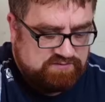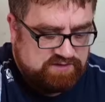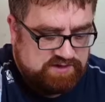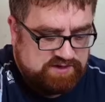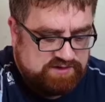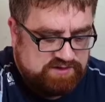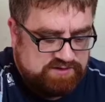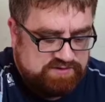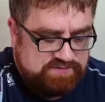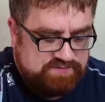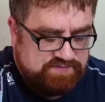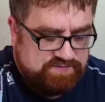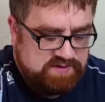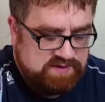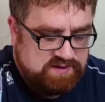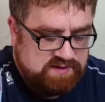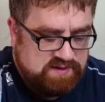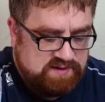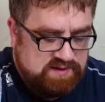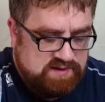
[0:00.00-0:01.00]
very good.
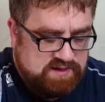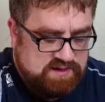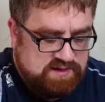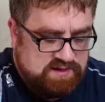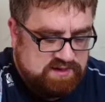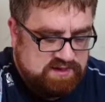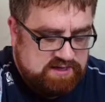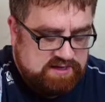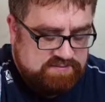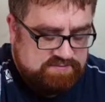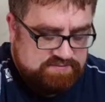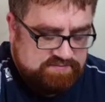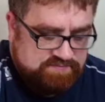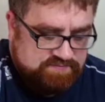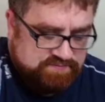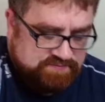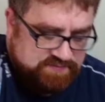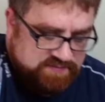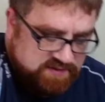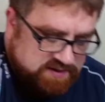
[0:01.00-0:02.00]

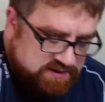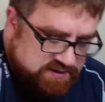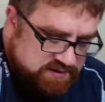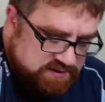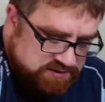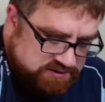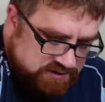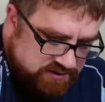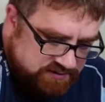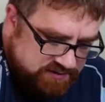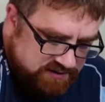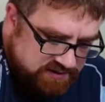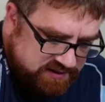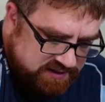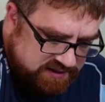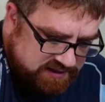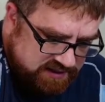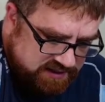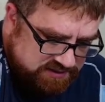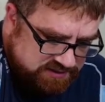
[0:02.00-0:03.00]
So
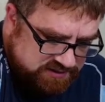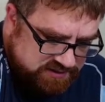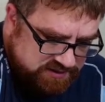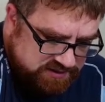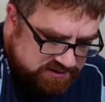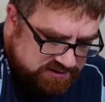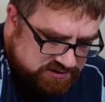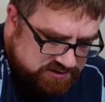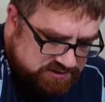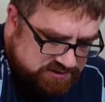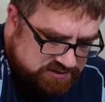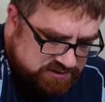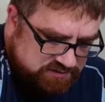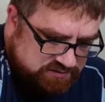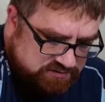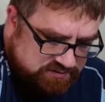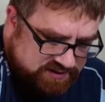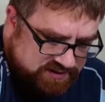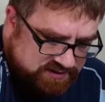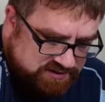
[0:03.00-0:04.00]
he has these
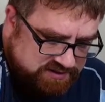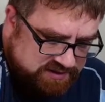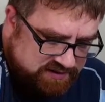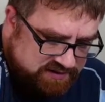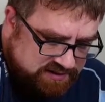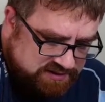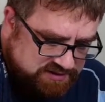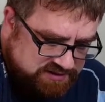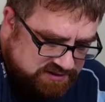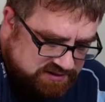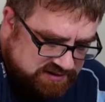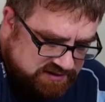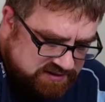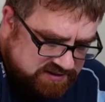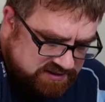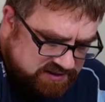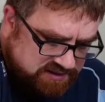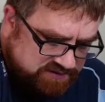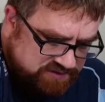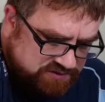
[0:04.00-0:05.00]
2 wings. Now they're 6
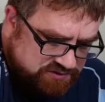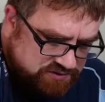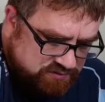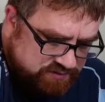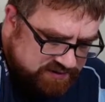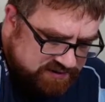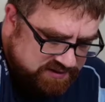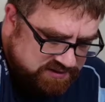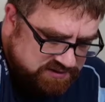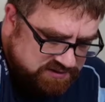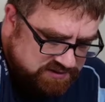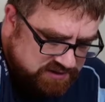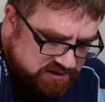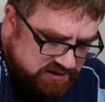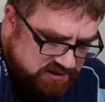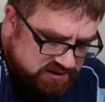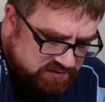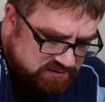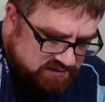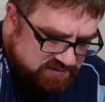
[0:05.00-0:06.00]
individual wings and they
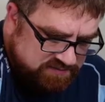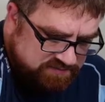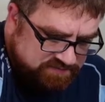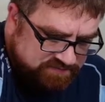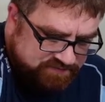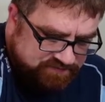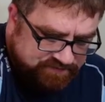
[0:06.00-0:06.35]
glue on.